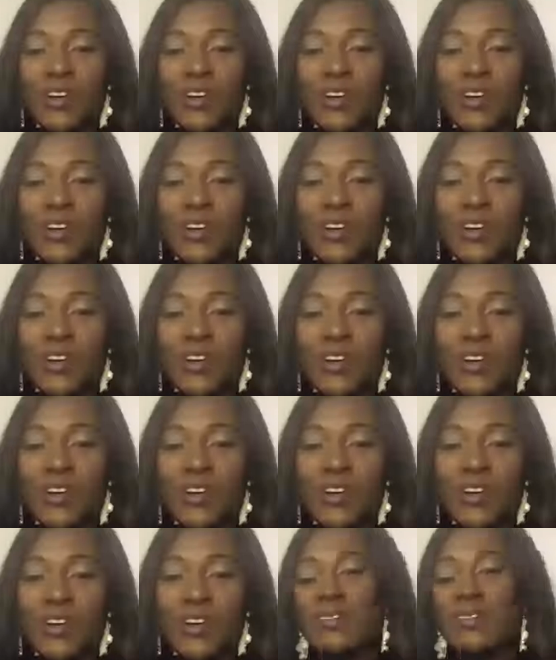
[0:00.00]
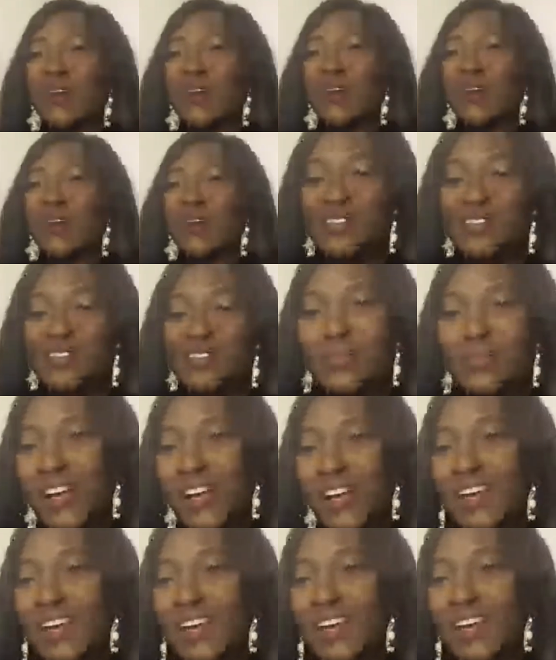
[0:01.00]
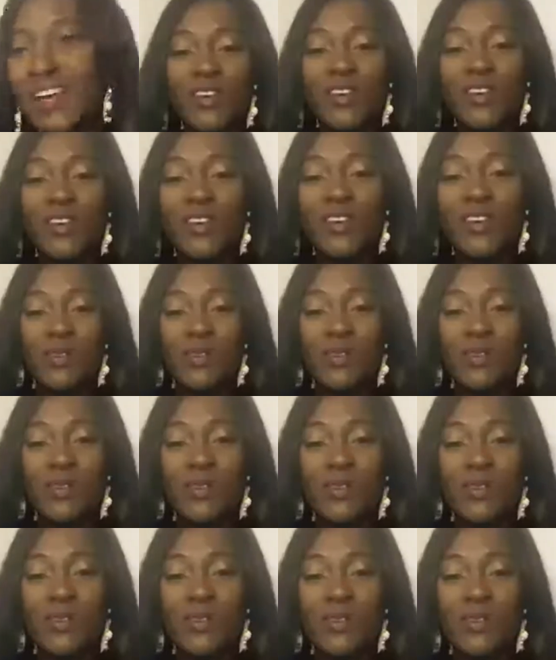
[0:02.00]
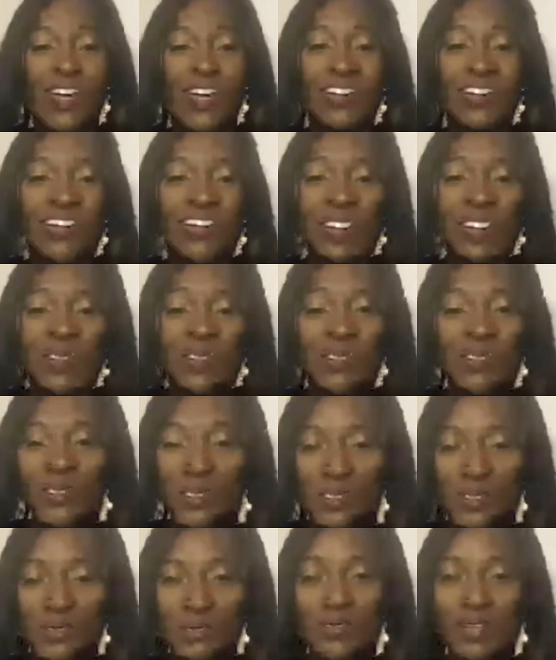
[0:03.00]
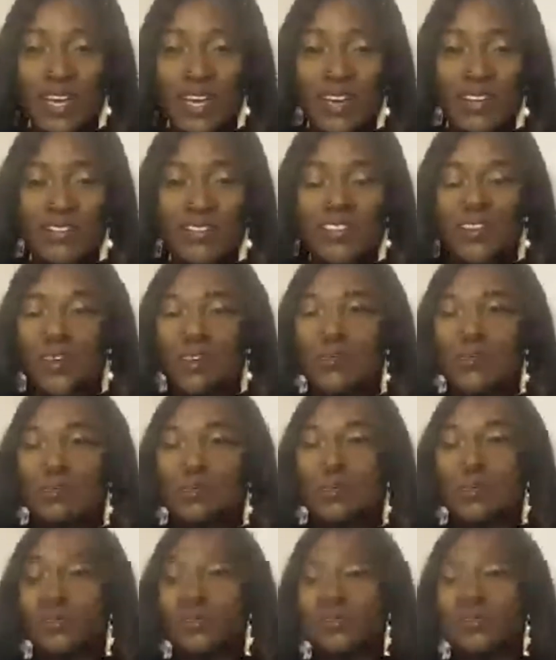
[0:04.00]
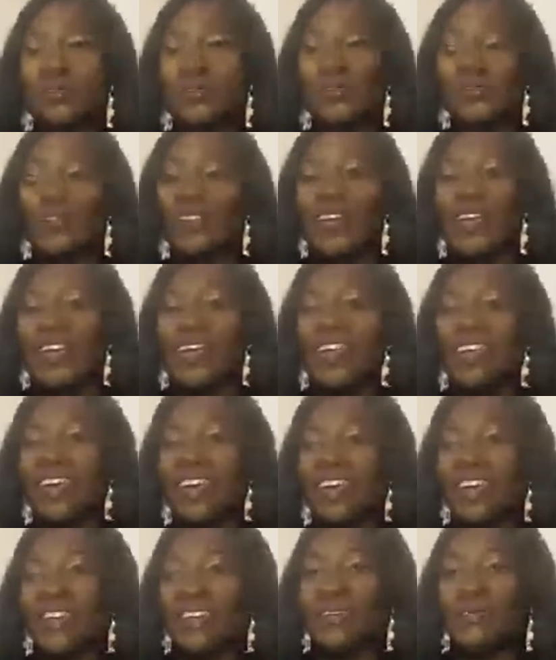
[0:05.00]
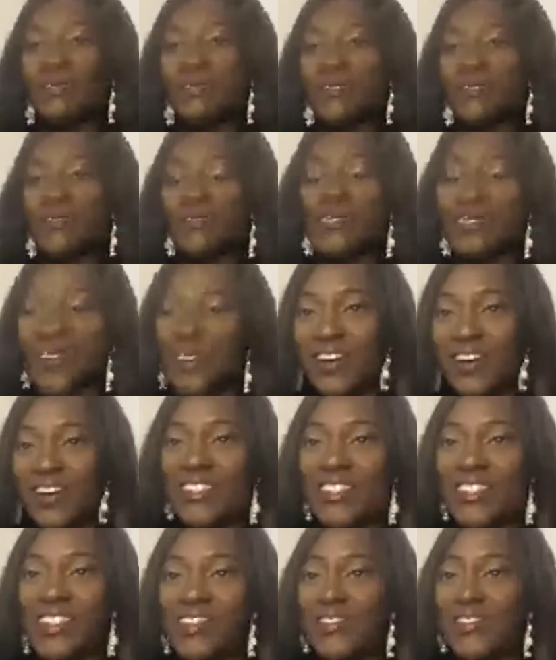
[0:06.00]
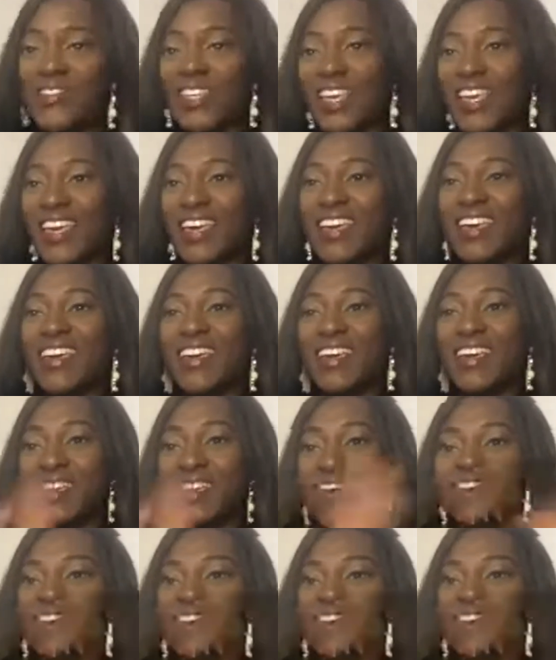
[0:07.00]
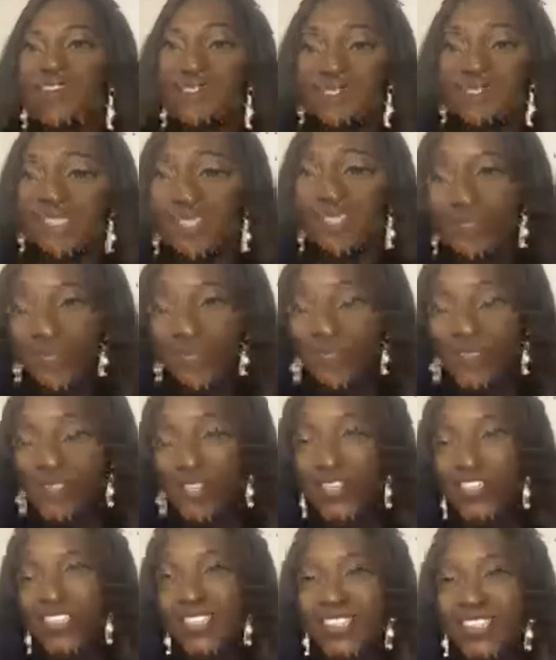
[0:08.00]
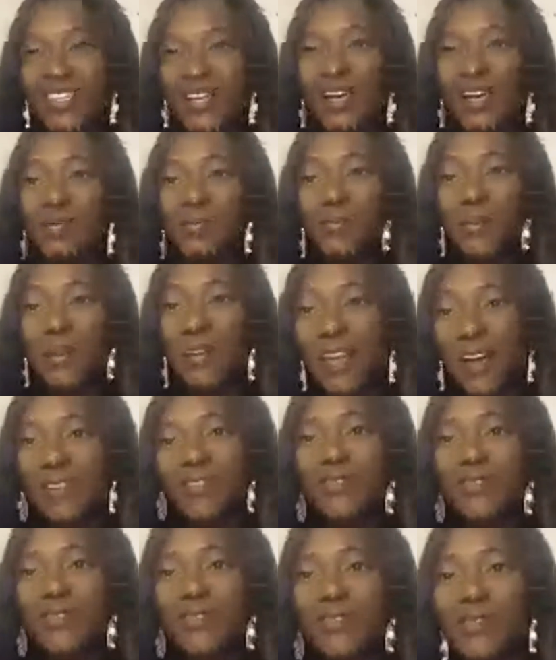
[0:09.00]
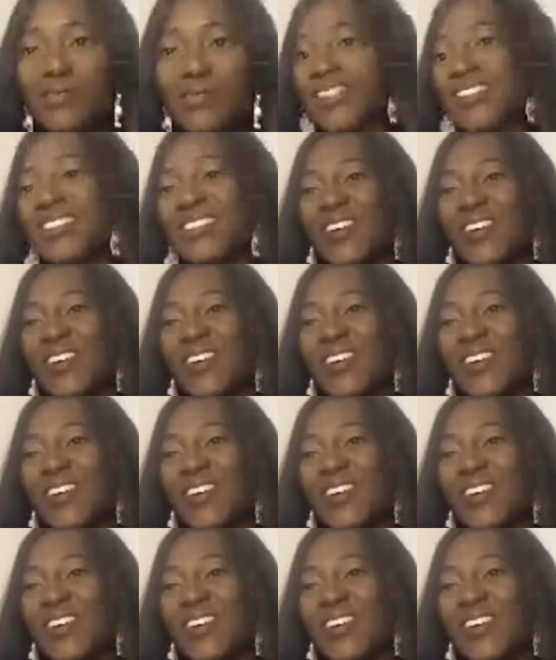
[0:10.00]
So hi Instagram Live, Facebook Live, and hello YouTube Live. So again, we've got ourselves here 3 different platforms.